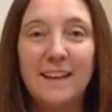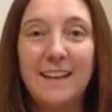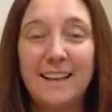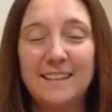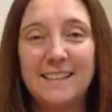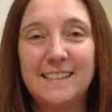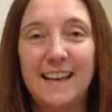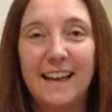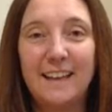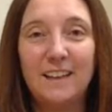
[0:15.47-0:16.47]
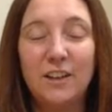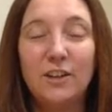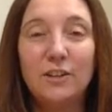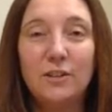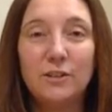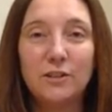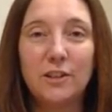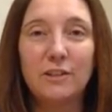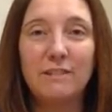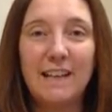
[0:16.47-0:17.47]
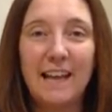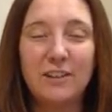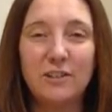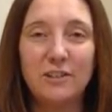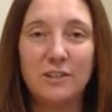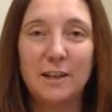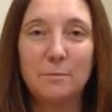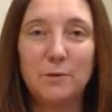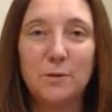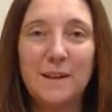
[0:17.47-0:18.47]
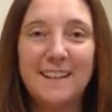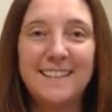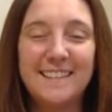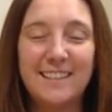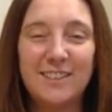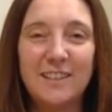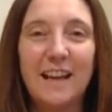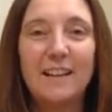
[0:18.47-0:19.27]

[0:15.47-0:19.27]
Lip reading: Yesterday you looked at the relationship between addition